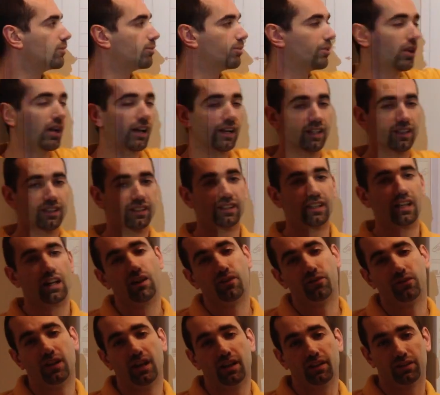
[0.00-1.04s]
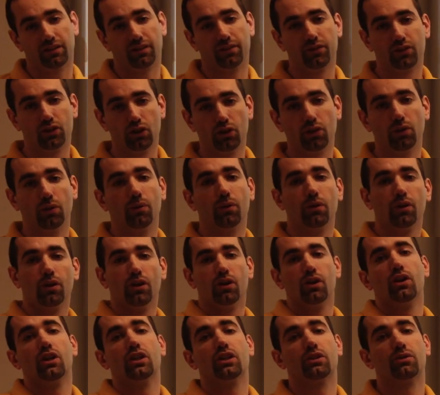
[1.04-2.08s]
we're applying a scale factor of 2.
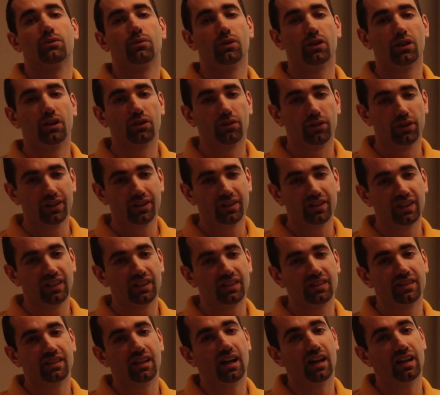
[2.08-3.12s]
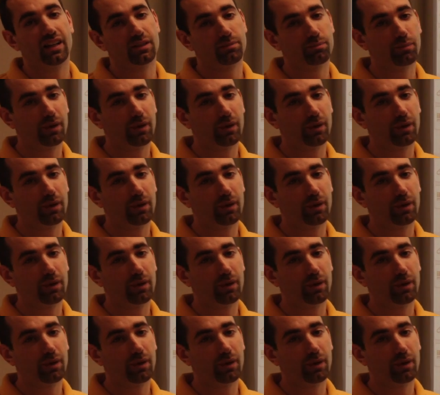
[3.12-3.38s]
So we're increasing its size